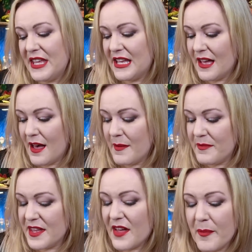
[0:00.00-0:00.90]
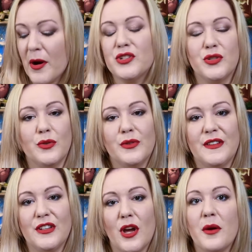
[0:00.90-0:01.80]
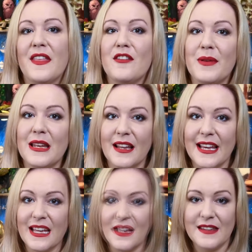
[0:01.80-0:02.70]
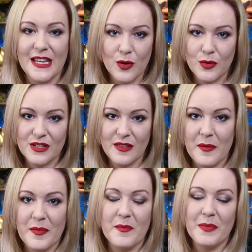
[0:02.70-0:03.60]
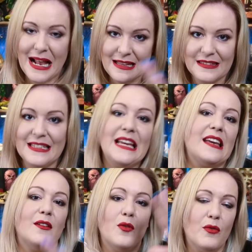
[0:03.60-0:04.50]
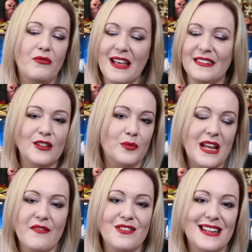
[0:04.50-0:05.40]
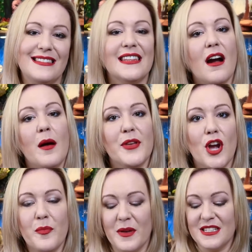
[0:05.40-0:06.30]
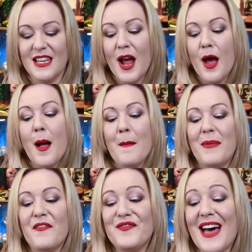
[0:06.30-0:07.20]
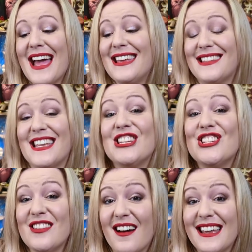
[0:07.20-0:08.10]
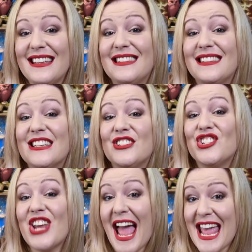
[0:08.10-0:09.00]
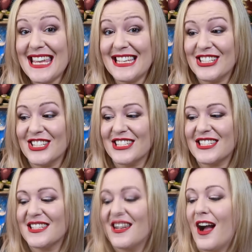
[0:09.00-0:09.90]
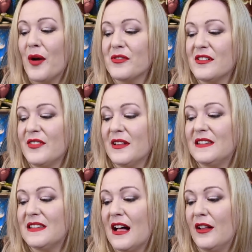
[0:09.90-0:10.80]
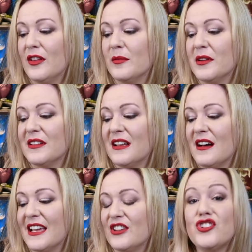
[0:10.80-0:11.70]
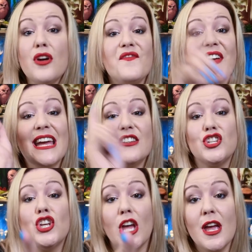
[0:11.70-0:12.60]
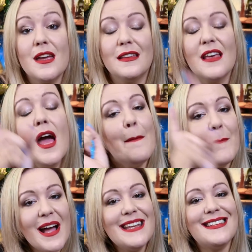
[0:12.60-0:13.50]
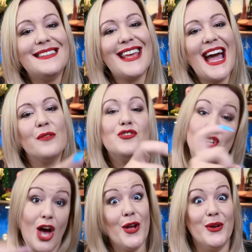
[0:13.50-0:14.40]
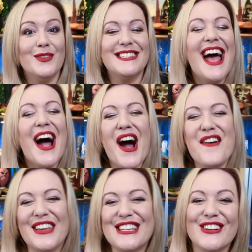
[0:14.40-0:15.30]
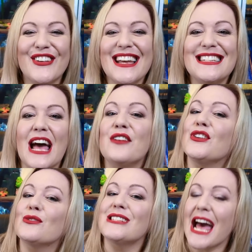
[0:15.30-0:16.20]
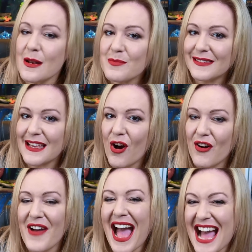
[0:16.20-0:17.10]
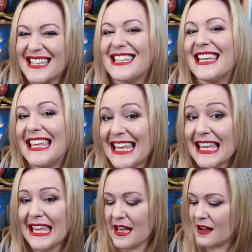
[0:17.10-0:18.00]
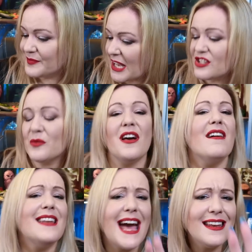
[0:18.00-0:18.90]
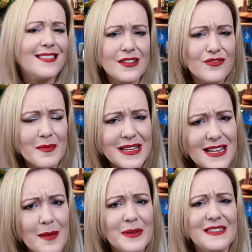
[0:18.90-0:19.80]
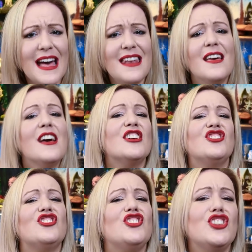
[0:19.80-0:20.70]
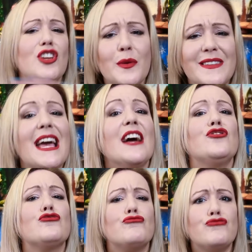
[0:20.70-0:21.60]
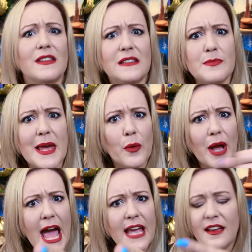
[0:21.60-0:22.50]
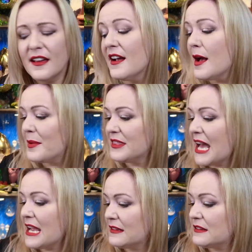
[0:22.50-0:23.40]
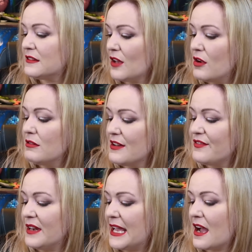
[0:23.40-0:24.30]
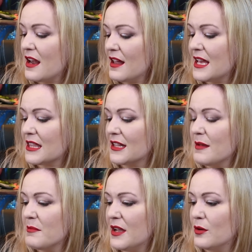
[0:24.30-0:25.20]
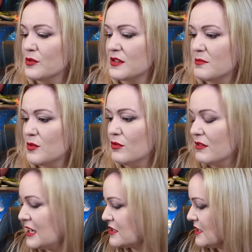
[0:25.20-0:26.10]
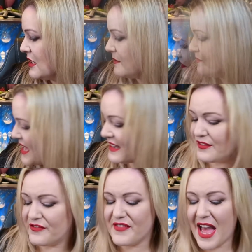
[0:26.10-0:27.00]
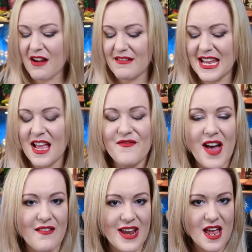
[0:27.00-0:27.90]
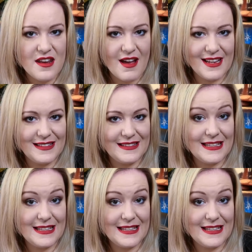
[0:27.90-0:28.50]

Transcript: the other bottles, you know, and they've been like sealed, and they've been plastic or resin or whatever it is, and they can't be opened. But that is a nice change. I wonder if they'll sell them online. Don't forget to use my discount code, Victoria10, for your 10% off at Geek Gear. I don't earn anything from that 10%. Just use it and trust me, okay? But that is so lovely. I like that. I might order more, actually. That is very, very nice